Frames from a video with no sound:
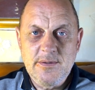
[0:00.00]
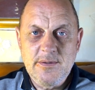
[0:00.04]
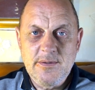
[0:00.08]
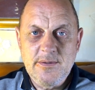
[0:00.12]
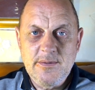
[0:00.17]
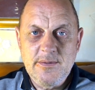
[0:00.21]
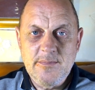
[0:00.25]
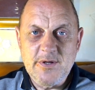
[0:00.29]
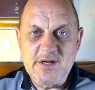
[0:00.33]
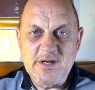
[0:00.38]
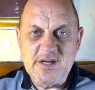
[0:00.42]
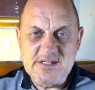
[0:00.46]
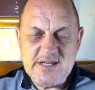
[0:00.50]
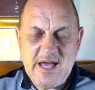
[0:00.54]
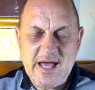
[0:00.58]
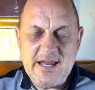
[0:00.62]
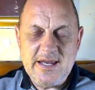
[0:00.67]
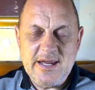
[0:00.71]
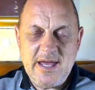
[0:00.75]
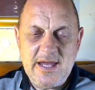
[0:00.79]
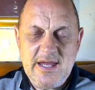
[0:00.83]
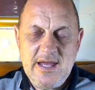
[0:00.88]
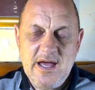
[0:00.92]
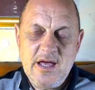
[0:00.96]
Because that
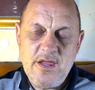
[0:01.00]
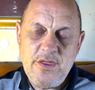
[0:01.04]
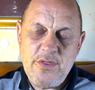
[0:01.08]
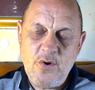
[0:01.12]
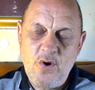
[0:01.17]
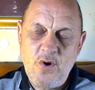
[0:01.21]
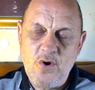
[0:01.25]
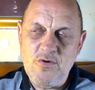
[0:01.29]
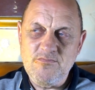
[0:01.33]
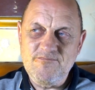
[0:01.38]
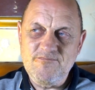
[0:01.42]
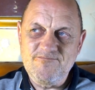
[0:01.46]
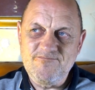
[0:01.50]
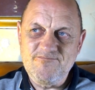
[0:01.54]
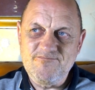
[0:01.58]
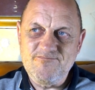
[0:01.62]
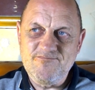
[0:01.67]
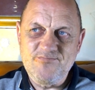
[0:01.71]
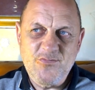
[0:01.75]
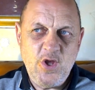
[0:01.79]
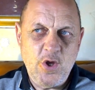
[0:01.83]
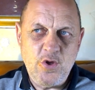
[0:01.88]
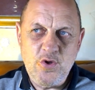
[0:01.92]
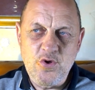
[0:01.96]
night I thought,
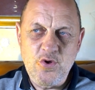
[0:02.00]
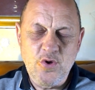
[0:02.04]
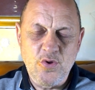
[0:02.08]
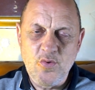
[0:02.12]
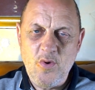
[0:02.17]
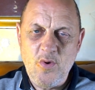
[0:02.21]
you're not